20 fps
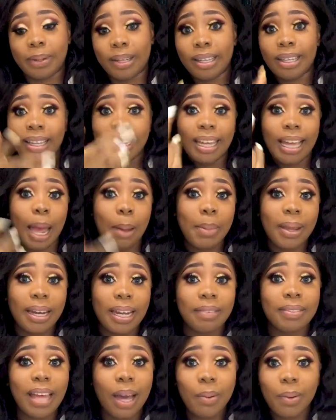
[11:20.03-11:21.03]
But I
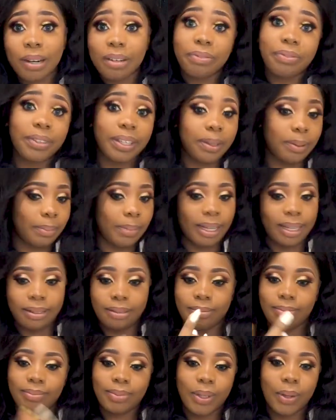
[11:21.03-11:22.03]
mean, if that works for you,
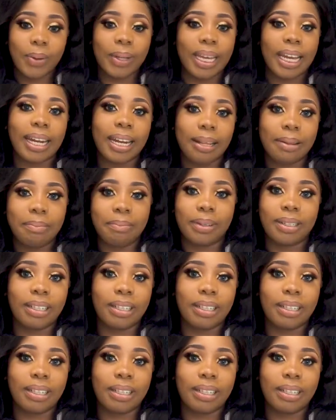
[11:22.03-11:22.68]
man, go get it.